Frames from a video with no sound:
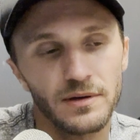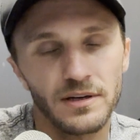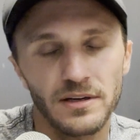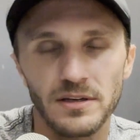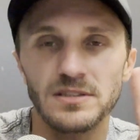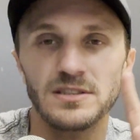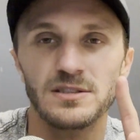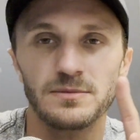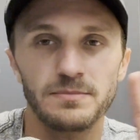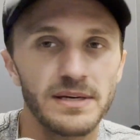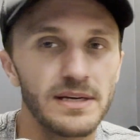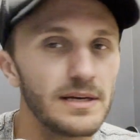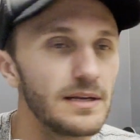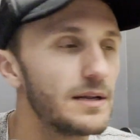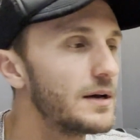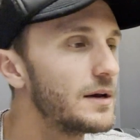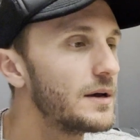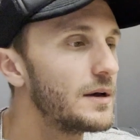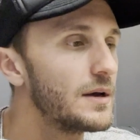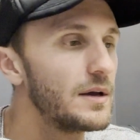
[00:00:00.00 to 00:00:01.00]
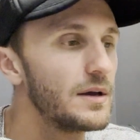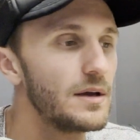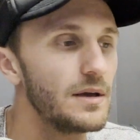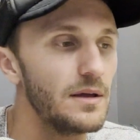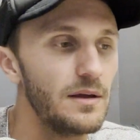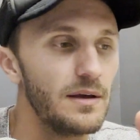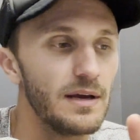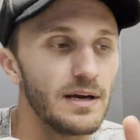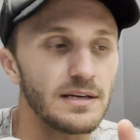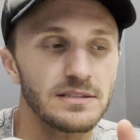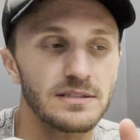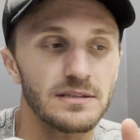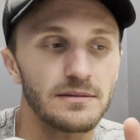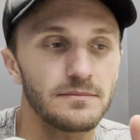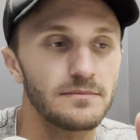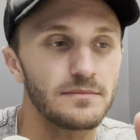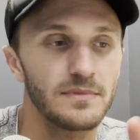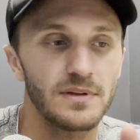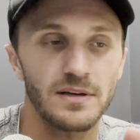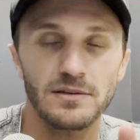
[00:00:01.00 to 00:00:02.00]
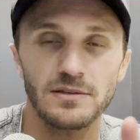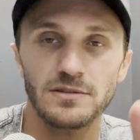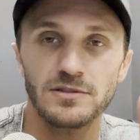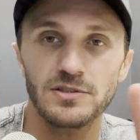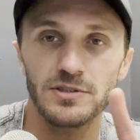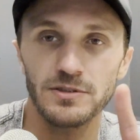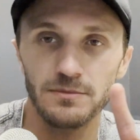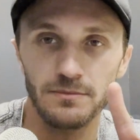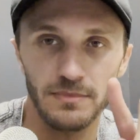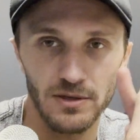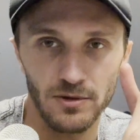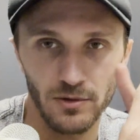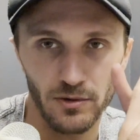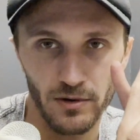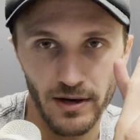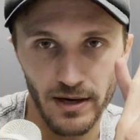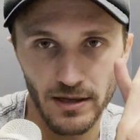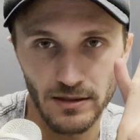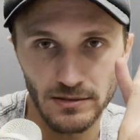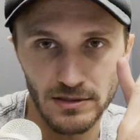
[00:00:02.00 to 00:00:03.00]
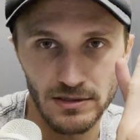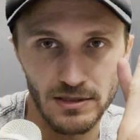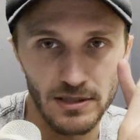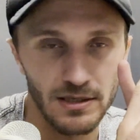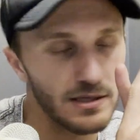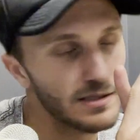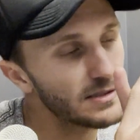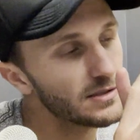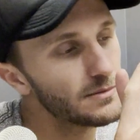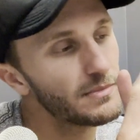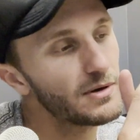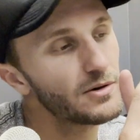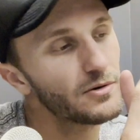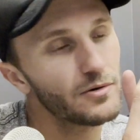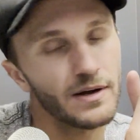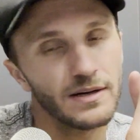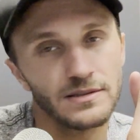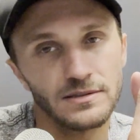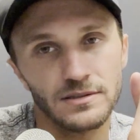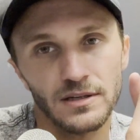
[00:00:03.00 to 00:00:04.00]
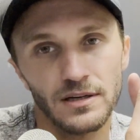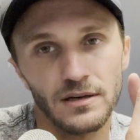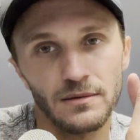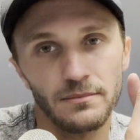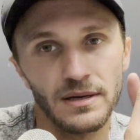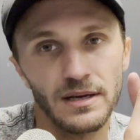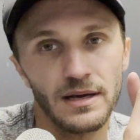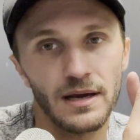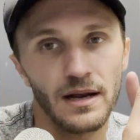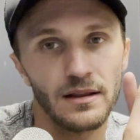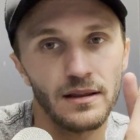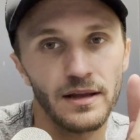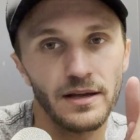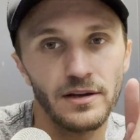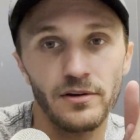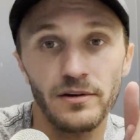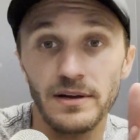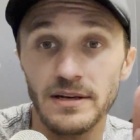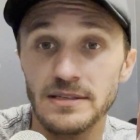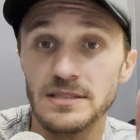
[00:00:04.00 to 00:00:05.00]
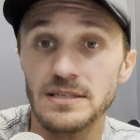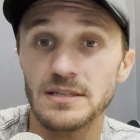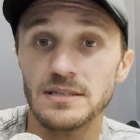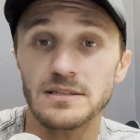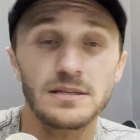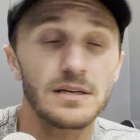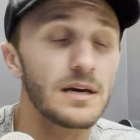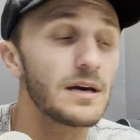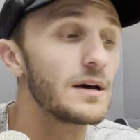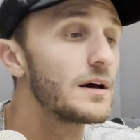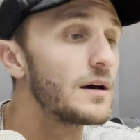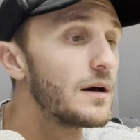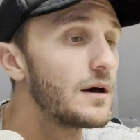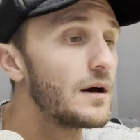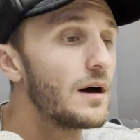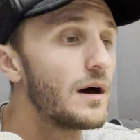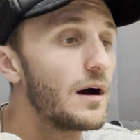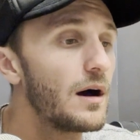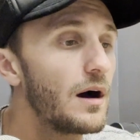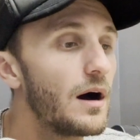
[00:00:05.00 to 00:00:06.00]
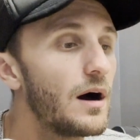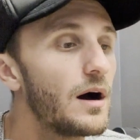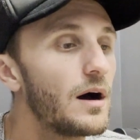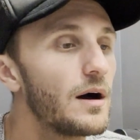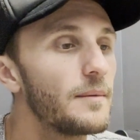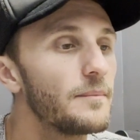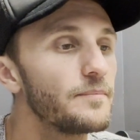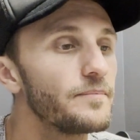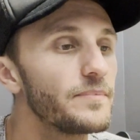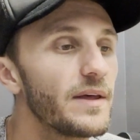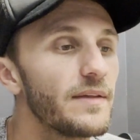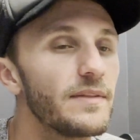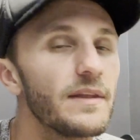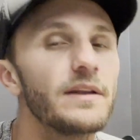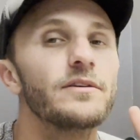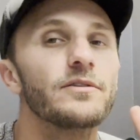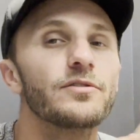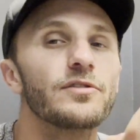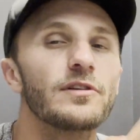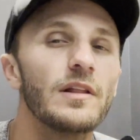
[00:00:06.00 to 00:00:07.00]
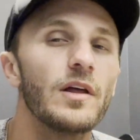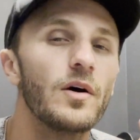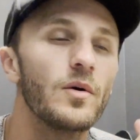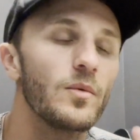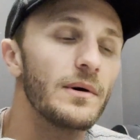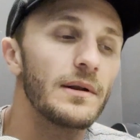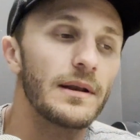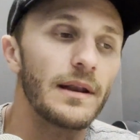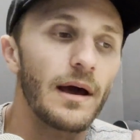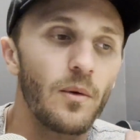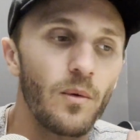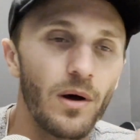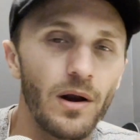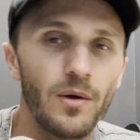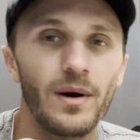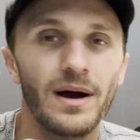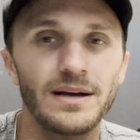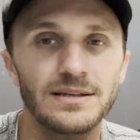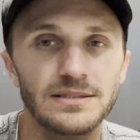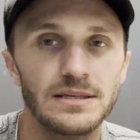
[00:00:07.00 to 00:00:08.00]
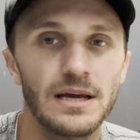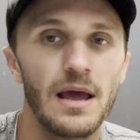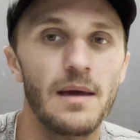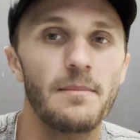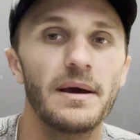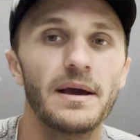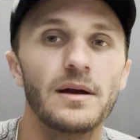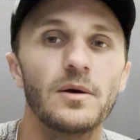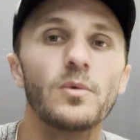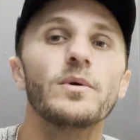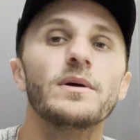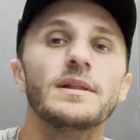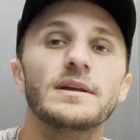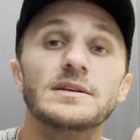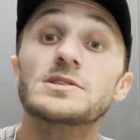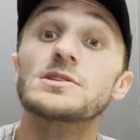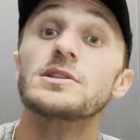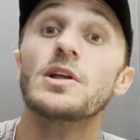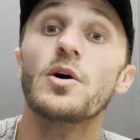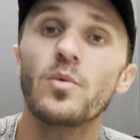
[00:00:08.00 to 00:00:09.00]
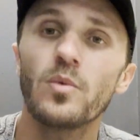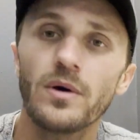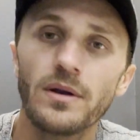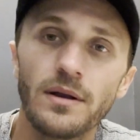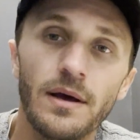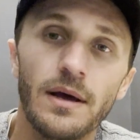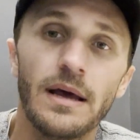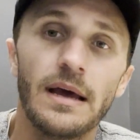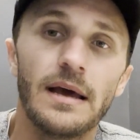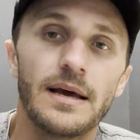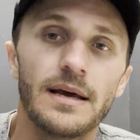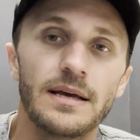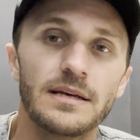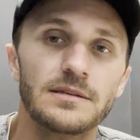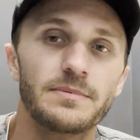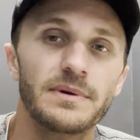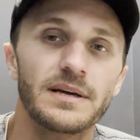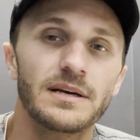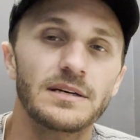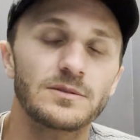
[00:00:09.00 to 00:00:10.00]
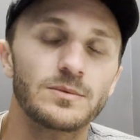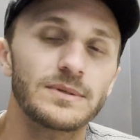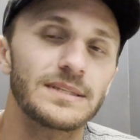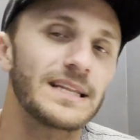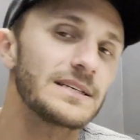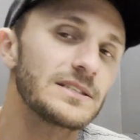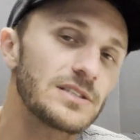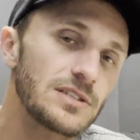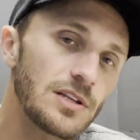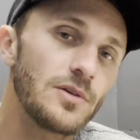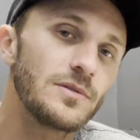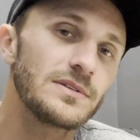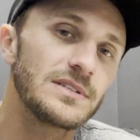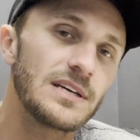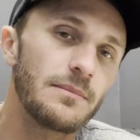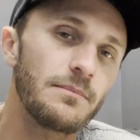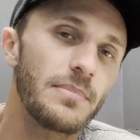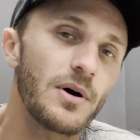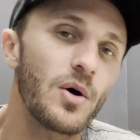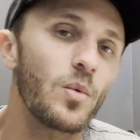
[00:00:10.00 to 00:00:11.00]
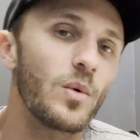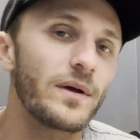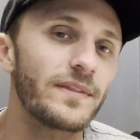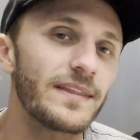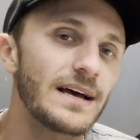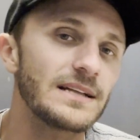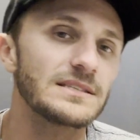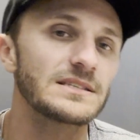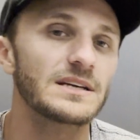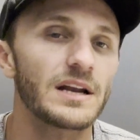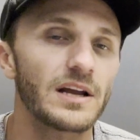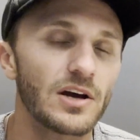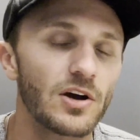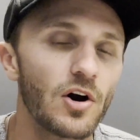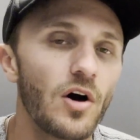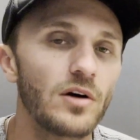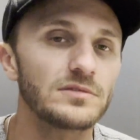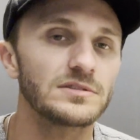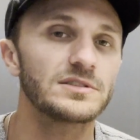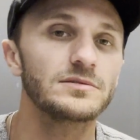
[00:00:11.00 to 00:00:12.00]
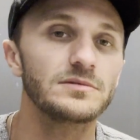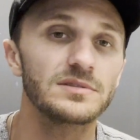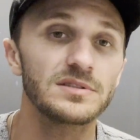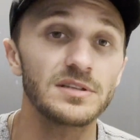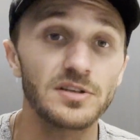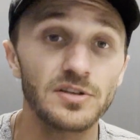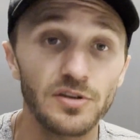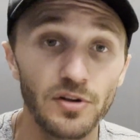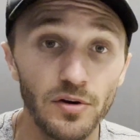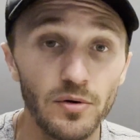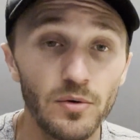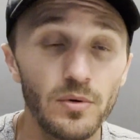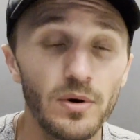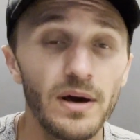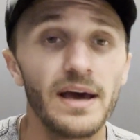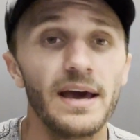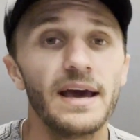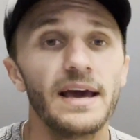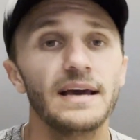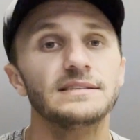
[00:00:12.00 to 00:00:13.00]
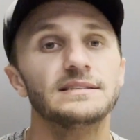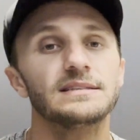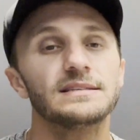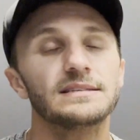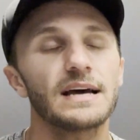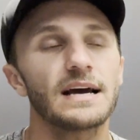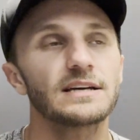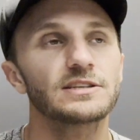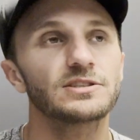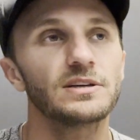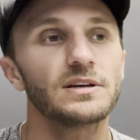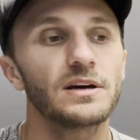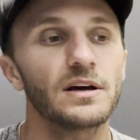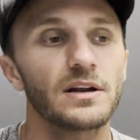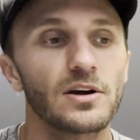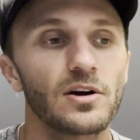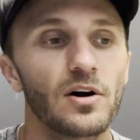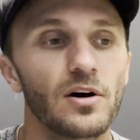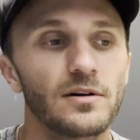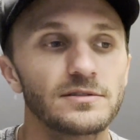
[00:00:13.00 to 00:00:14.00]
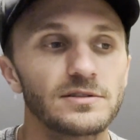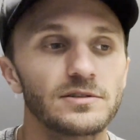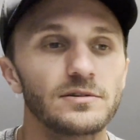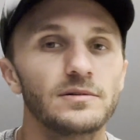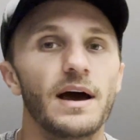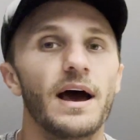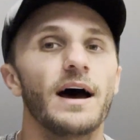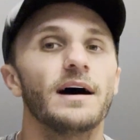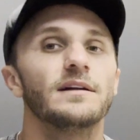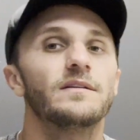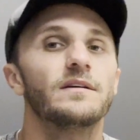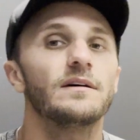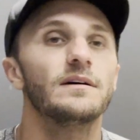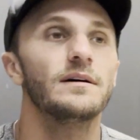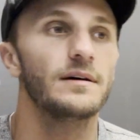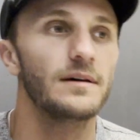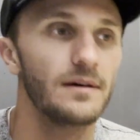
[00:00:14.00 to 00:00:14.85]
good speed. You got something that are 2 middle grounds, because your middle grounds are going to be kind of like your easiest. And then your slow one. Now, why do I say pick a really slow one? Is because with that slow tempo, what that's going to cause you to do is it's actually going to cause you how to